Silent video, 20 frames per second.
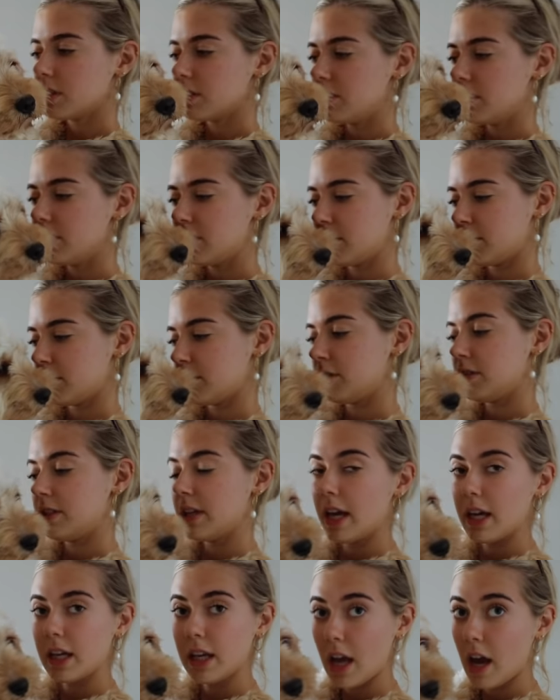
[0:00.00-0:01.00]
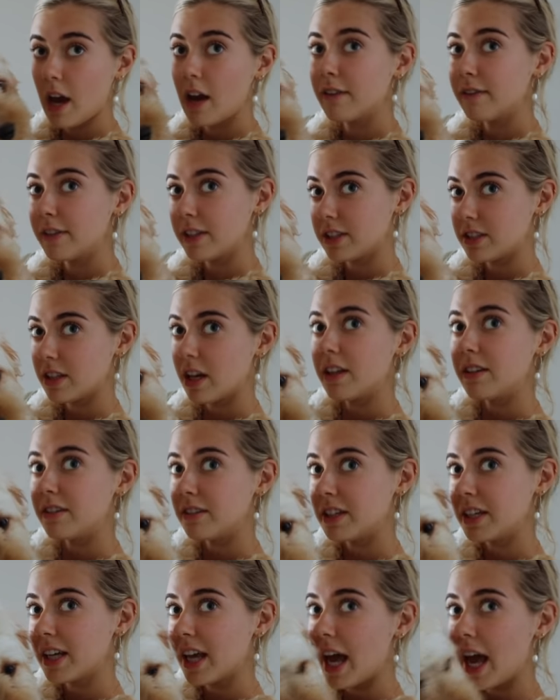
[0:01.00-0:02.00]
You two take care of each
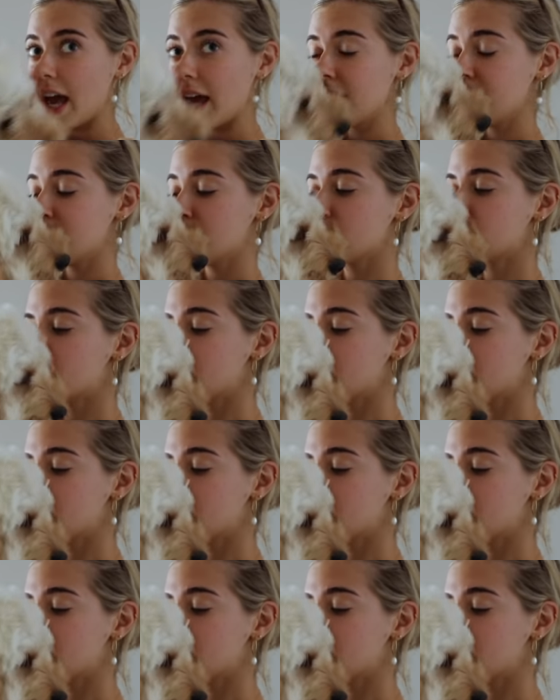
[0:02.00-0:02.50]
other, okay?